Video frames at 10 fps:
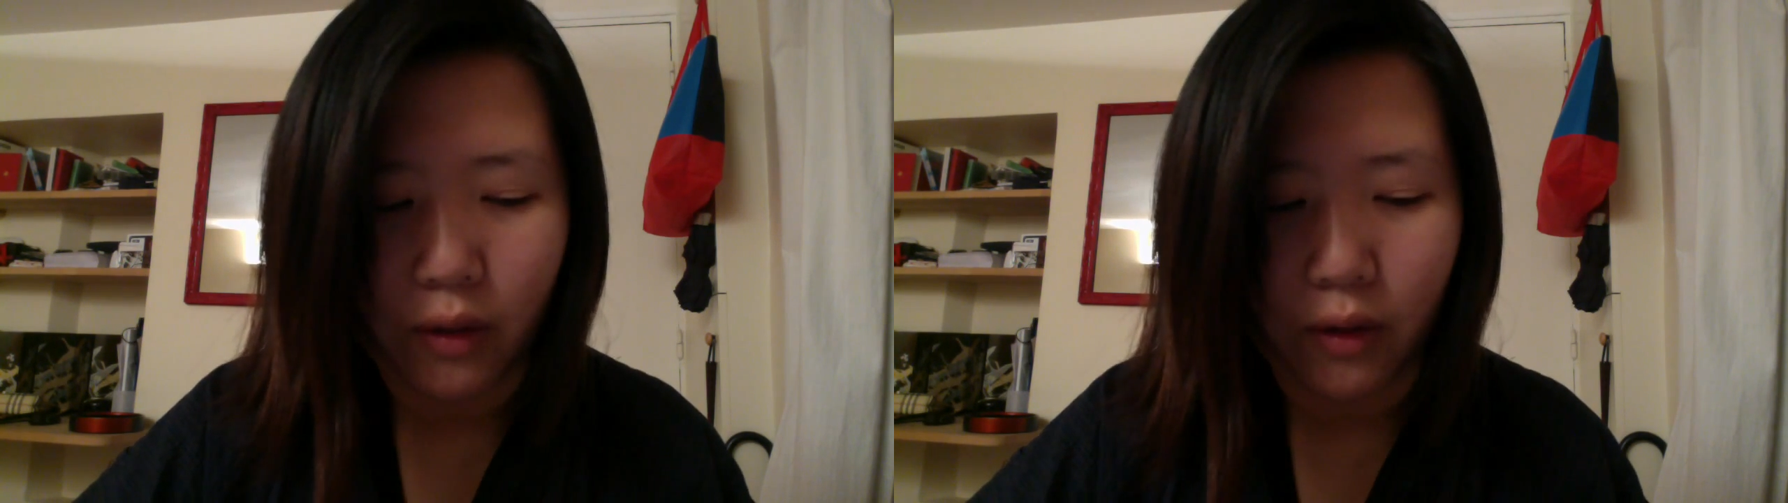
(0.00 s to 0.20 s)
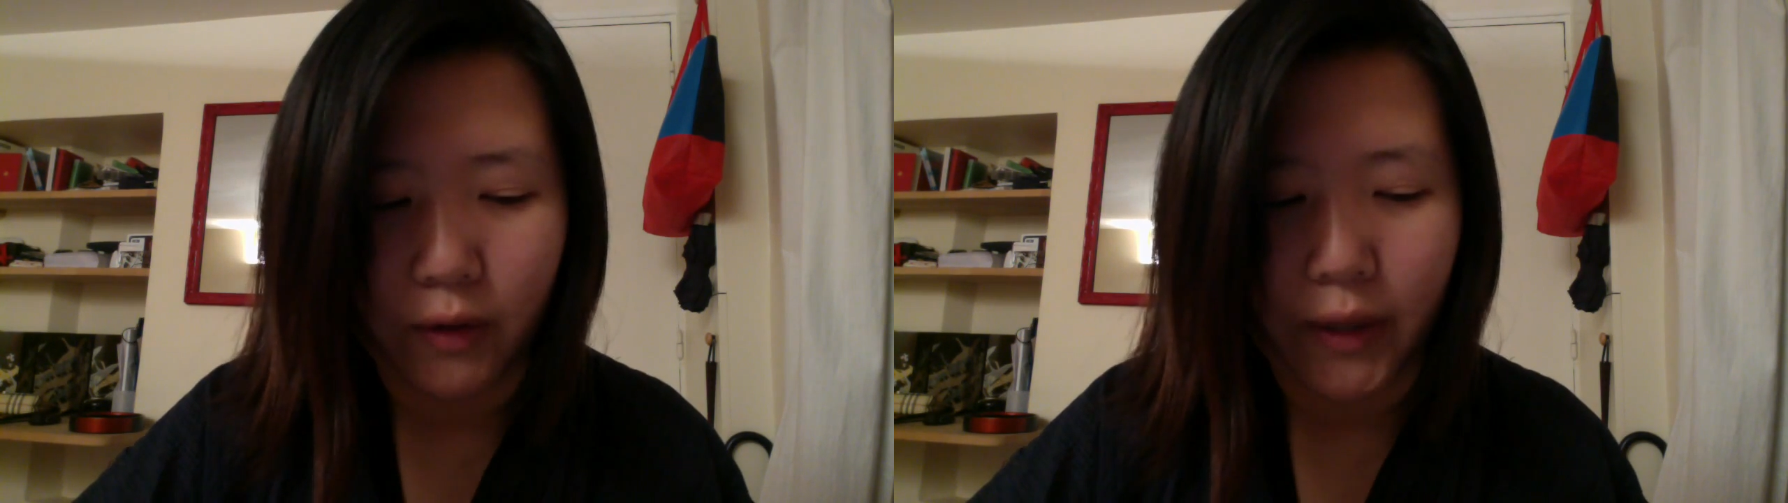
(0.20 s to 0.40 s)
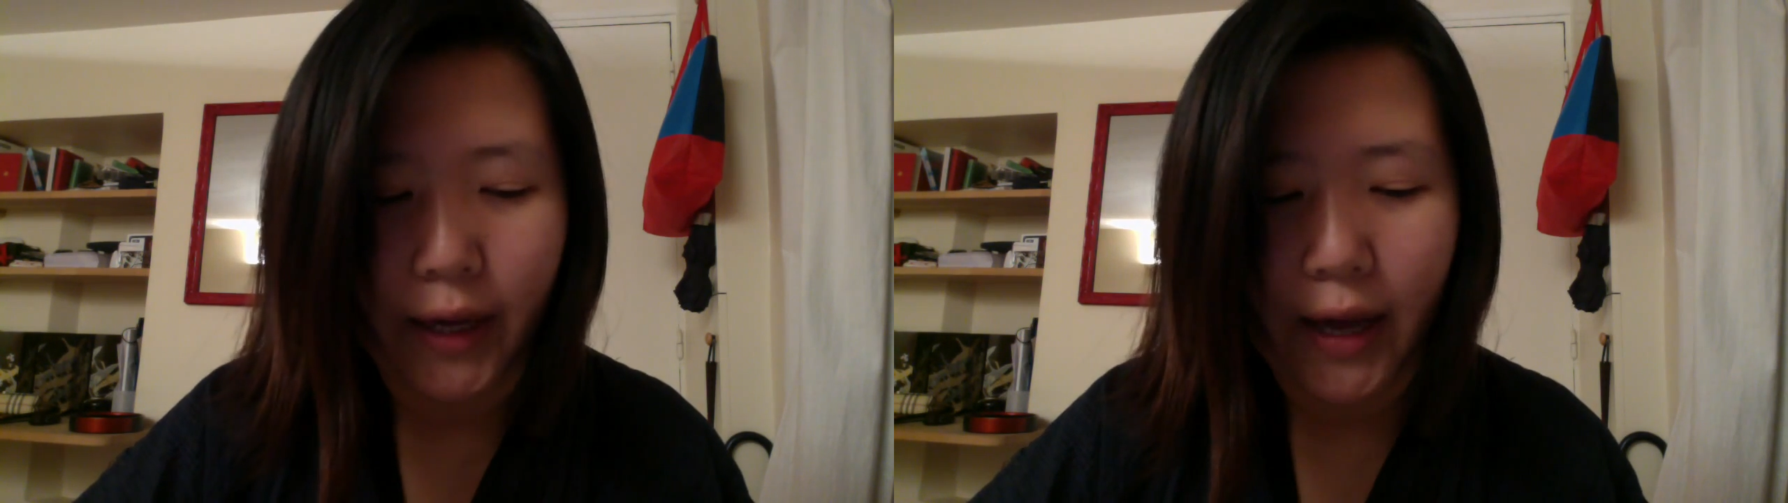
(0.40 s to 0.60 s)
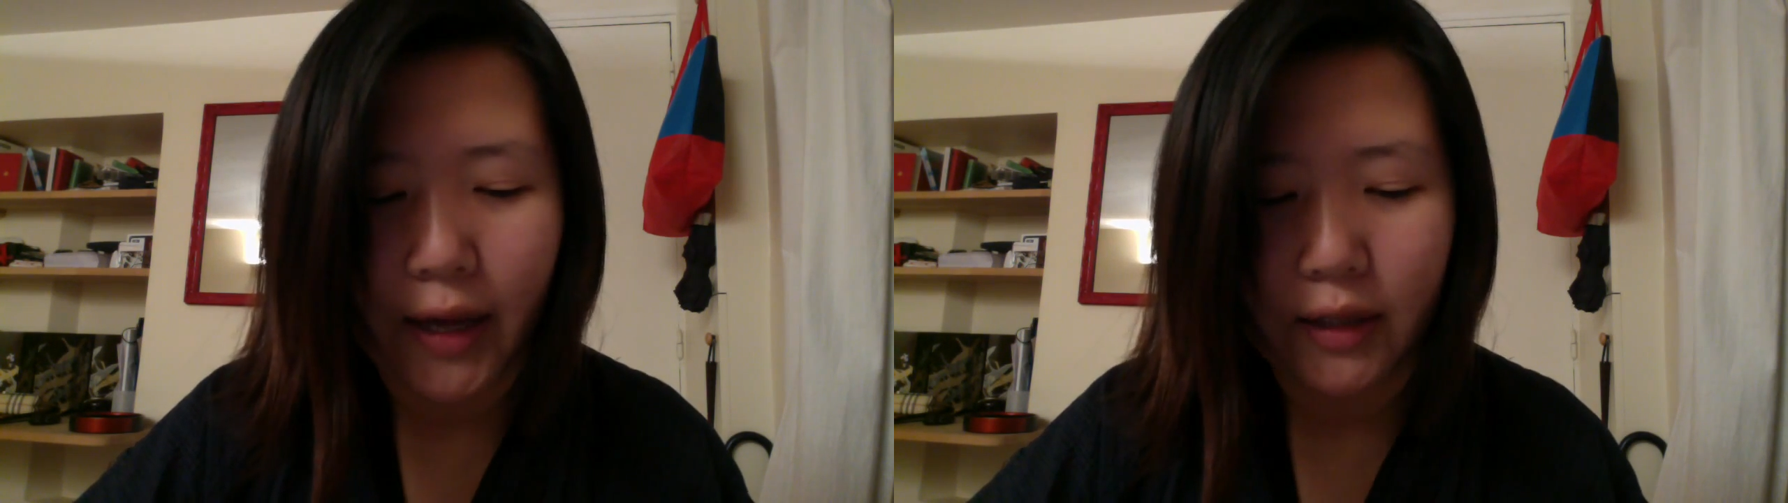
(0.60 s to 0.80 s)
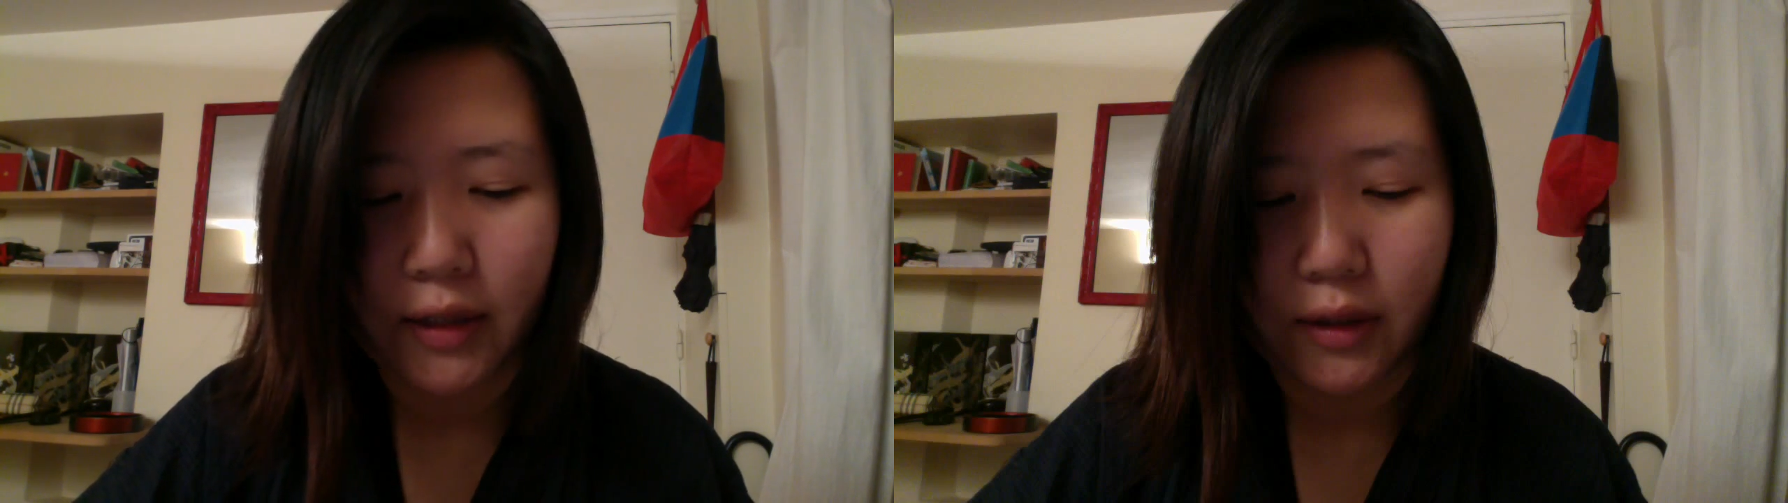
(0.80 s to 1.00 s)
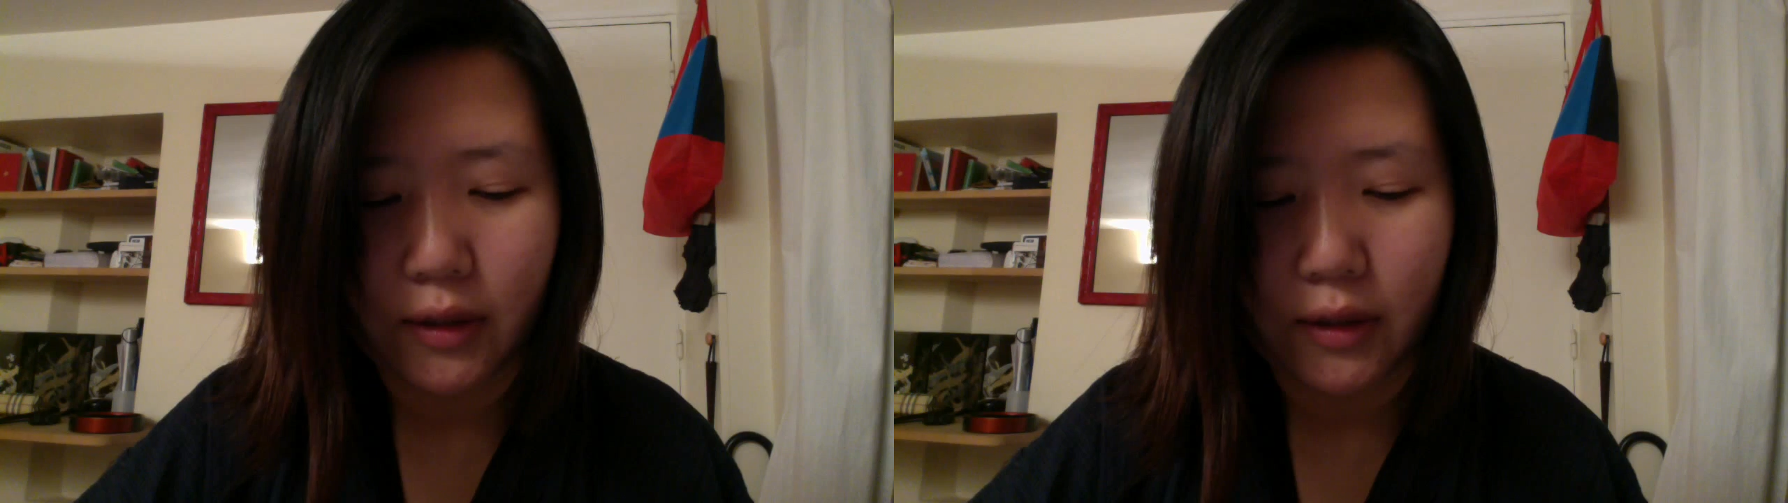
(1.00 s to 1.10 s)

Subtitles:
look at